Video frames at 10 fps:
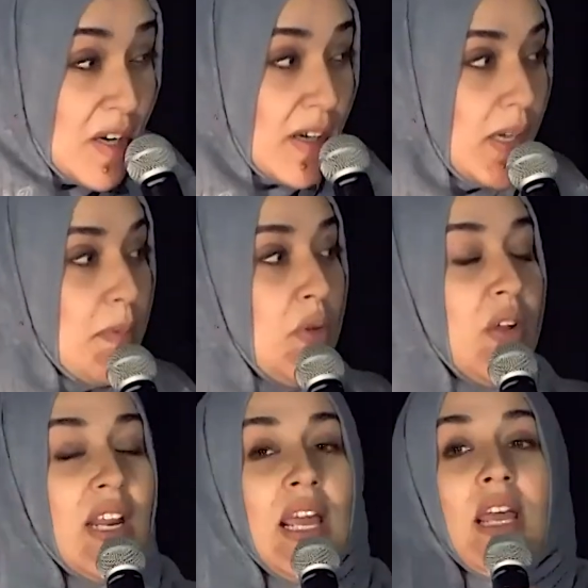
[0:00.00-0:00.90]
in our
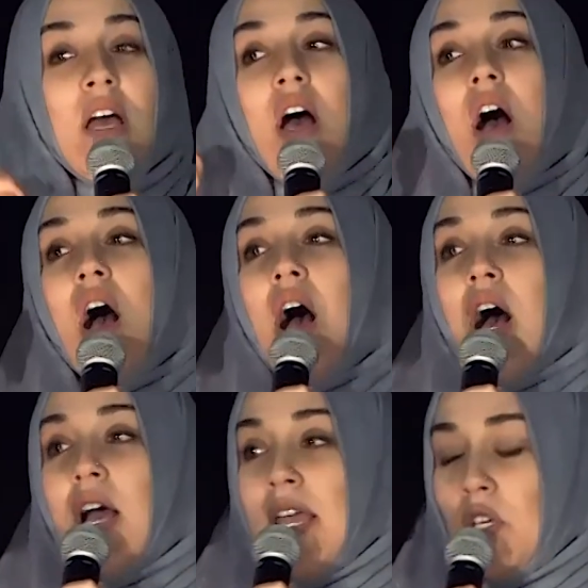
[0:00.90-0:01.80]
community,
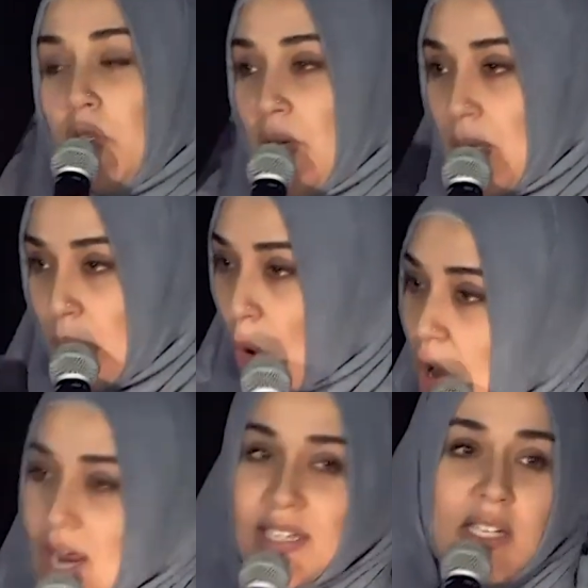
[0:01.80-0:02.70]
including
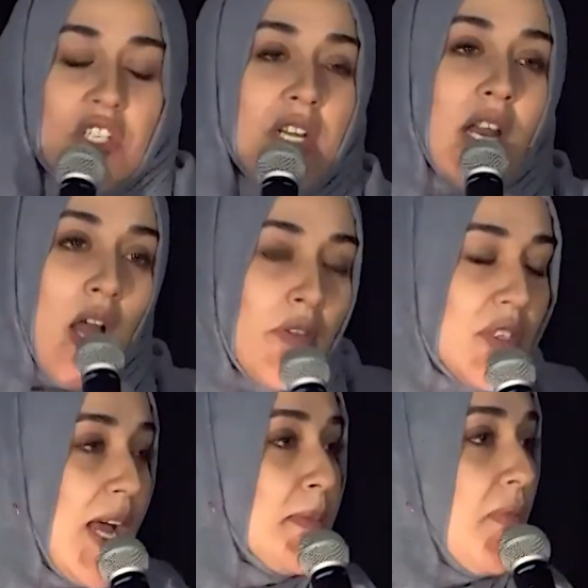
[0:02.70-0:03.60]
porn addiction and other
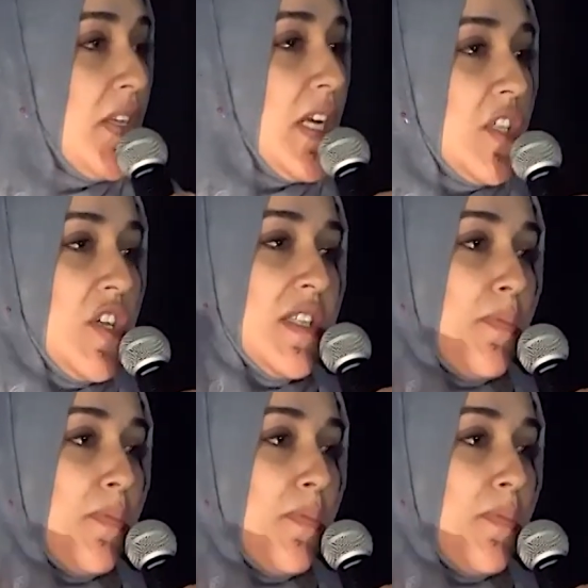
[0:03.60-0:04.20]
types of addictions,